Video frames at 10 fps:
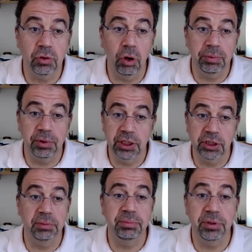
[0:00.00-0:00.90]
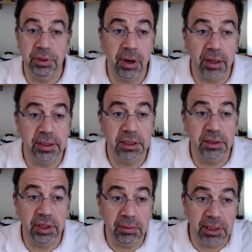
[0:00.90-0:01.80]
cooperation, the Paris
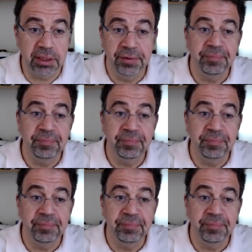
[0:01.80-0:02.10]
Agreement,